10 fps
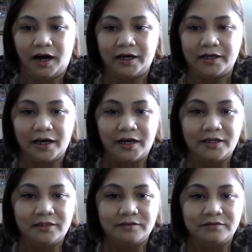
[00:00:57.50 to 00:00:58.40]
I
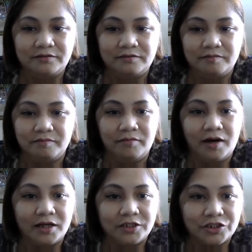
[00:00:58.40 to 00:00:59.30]
gain
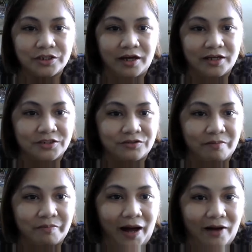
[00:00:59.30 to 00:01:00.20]
much
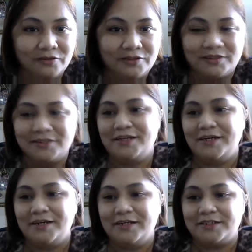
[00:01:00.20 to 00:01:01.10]
extra pounds.
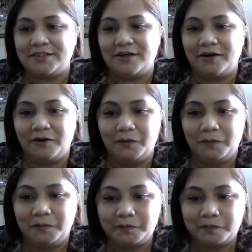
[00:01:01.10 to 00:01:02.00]

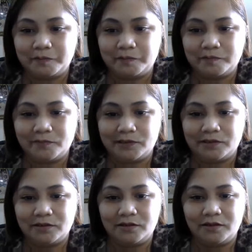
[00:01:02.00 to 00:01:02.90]
So
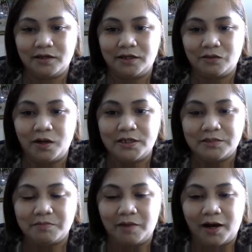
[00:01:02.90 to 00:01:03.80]
it was